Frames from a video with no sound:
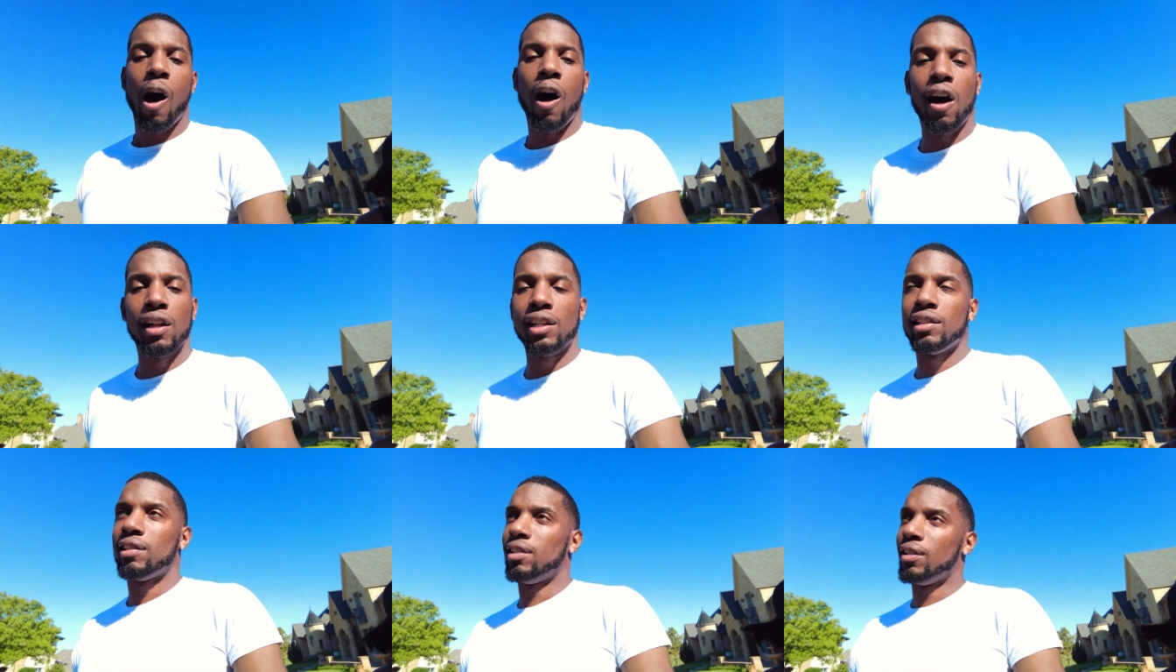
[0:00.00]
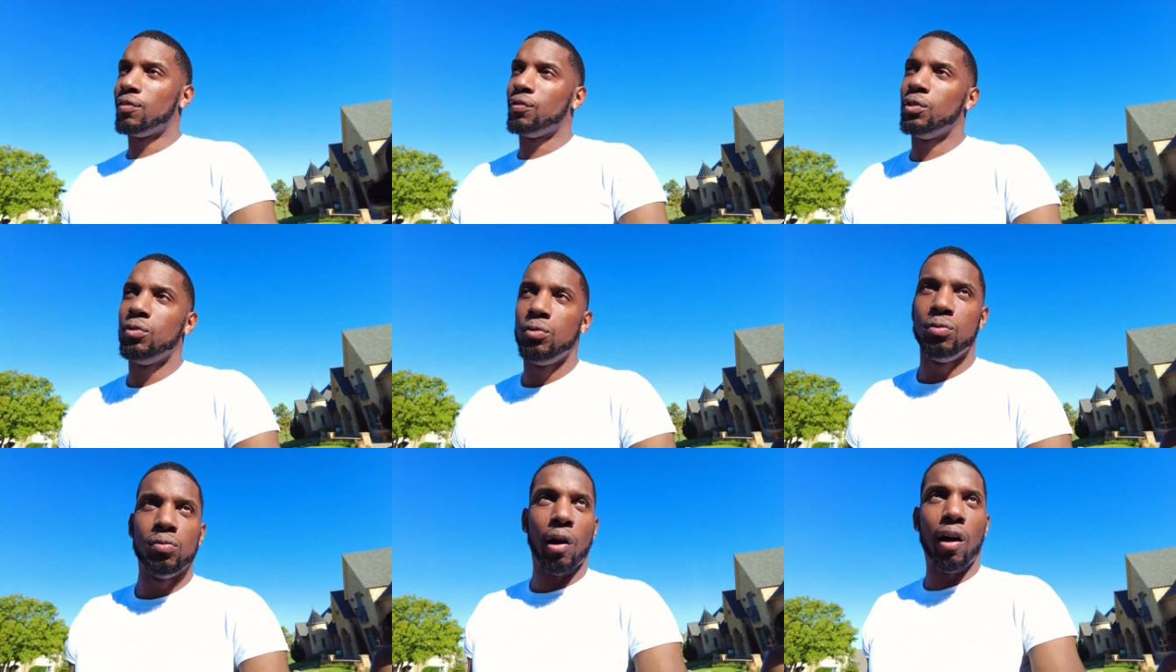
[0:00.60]
All this stuff,
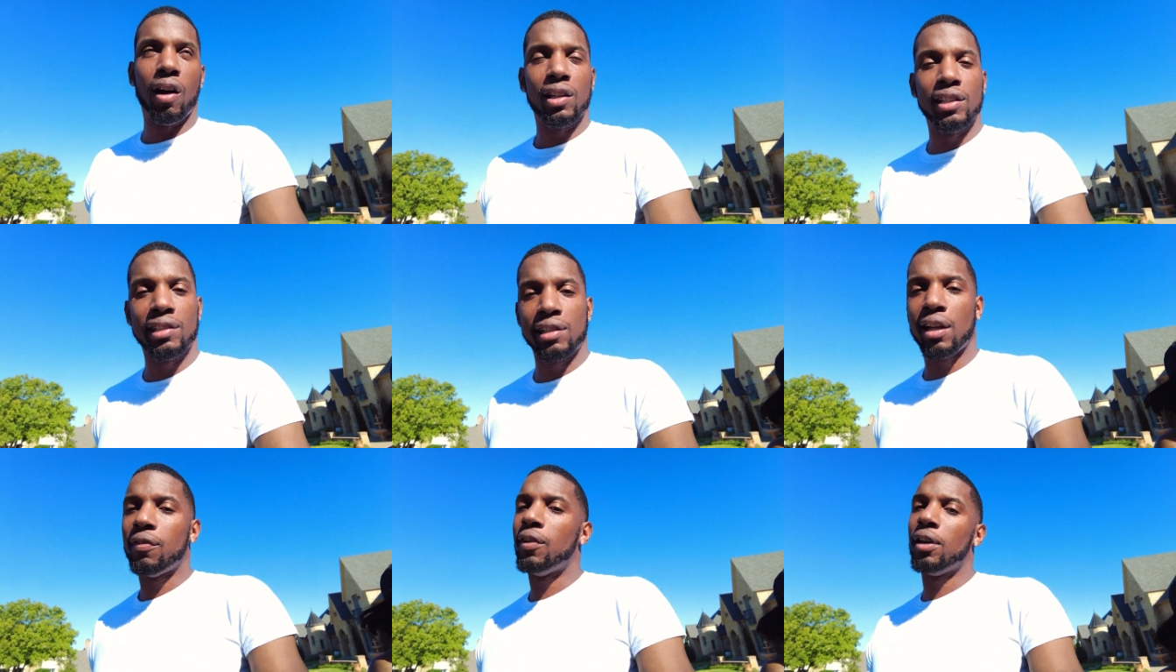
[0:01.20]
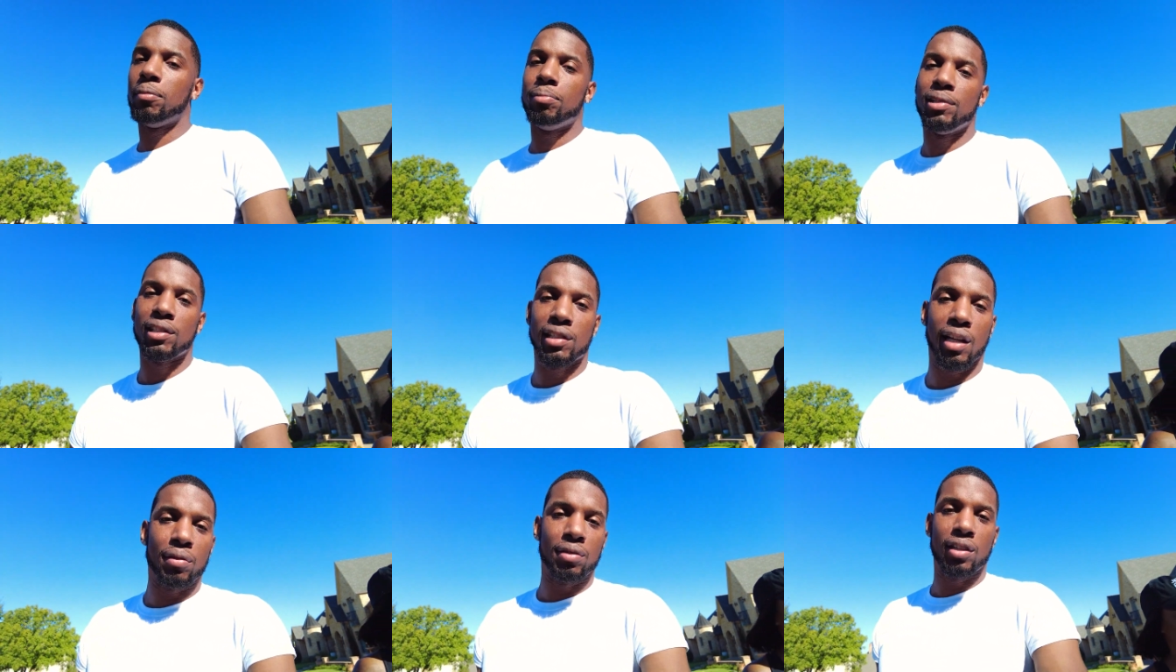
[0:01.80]
you all these self-help
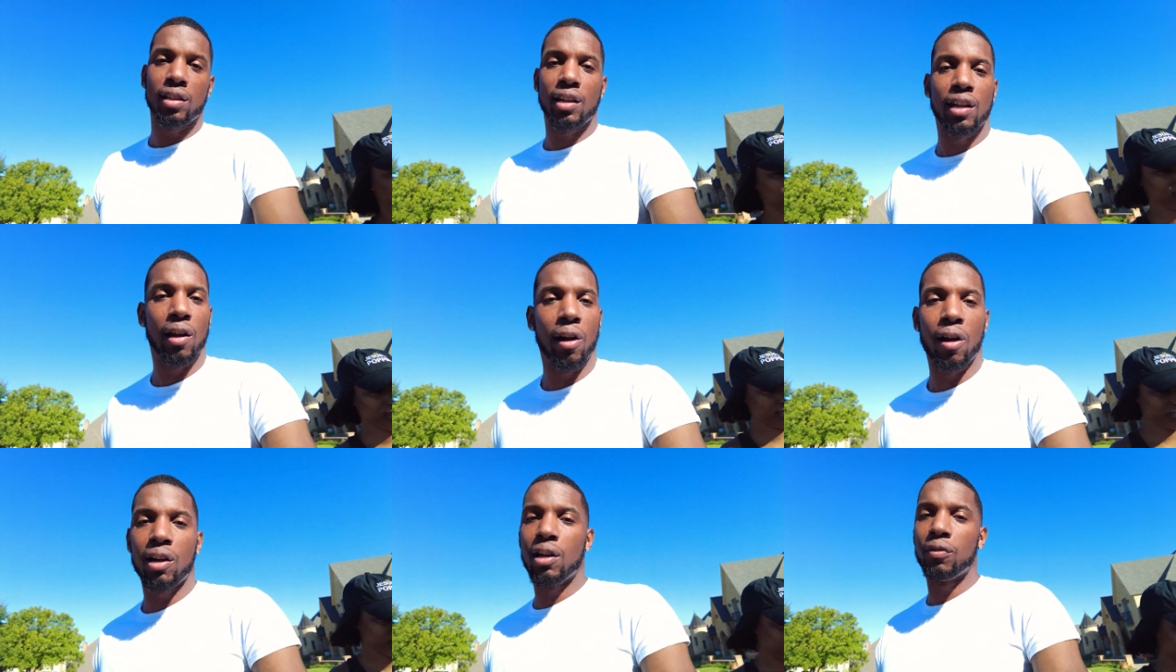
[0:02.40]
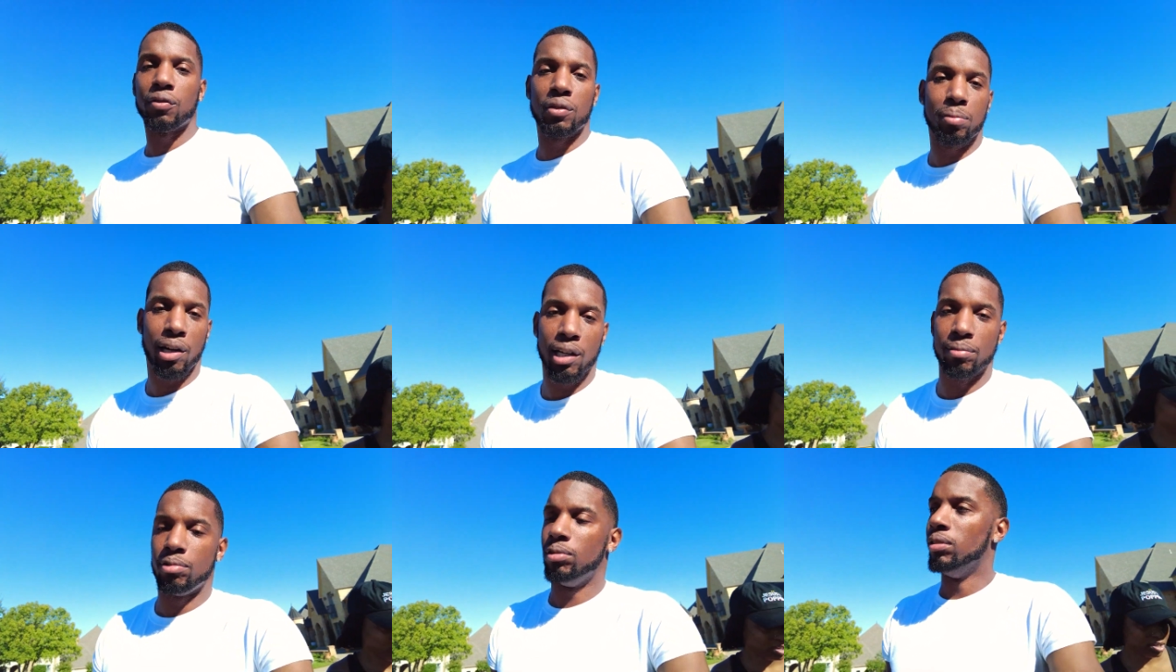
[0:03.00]
books, they they all come from the
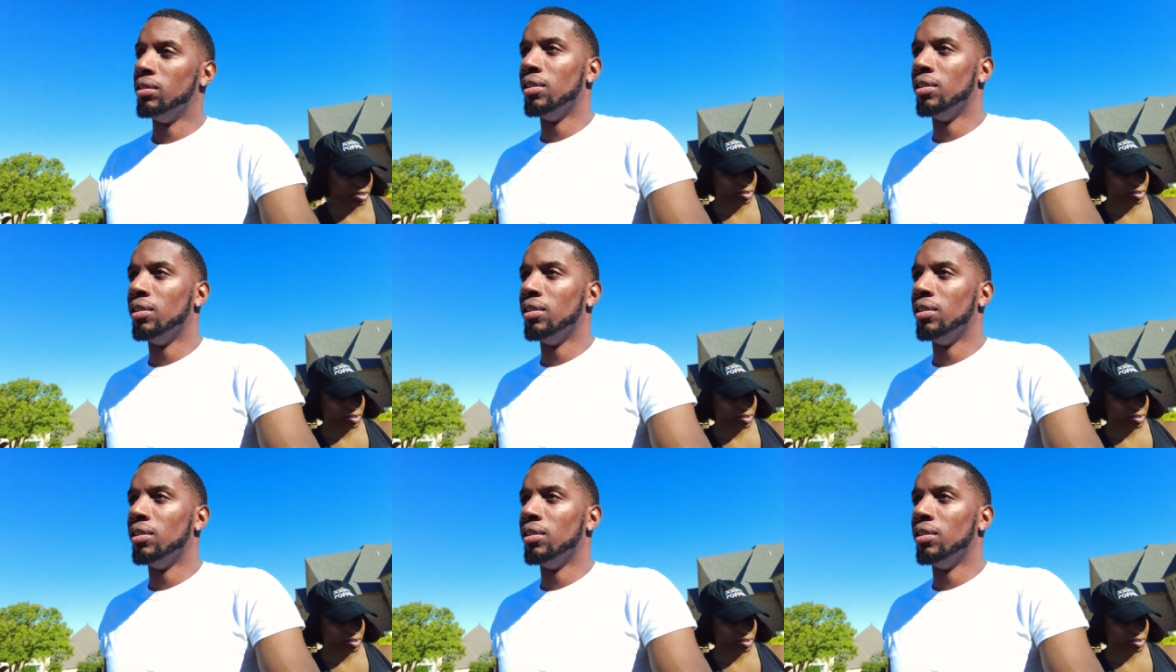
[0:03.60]
Bible.